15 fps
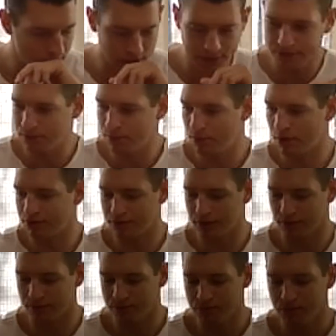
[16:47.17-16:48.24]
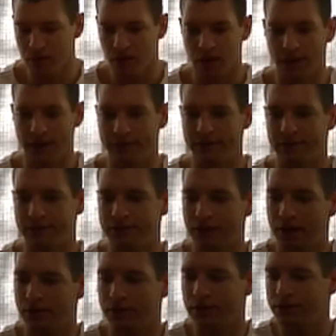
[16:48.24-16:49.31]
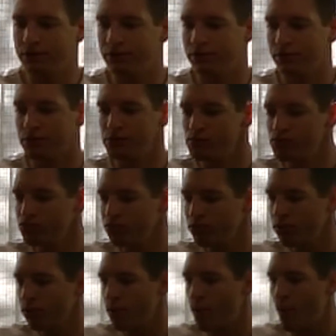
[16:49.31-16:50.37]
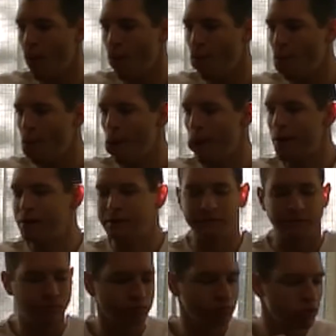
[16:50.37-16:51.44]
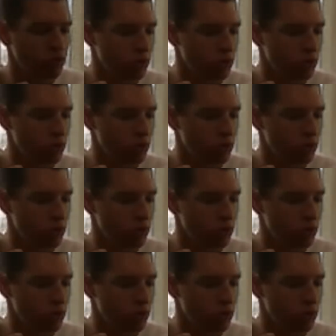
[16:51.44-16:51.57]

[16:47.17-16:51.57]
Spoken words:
Let's see what else here. I'll get to the sour cheese soon.